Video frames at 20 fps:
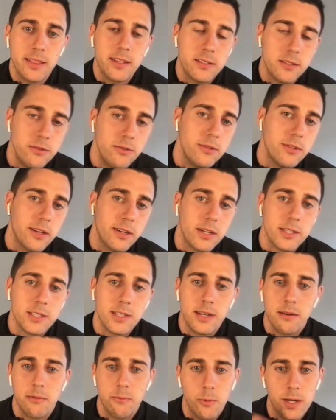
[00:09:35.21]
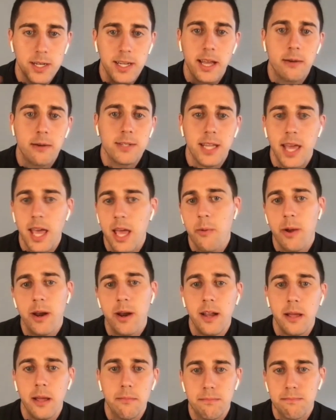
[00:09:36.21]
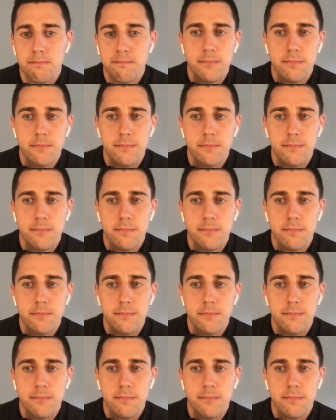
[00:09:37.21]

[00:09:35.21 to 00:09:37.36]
these newsletters, and one day I was like, hey, why don't I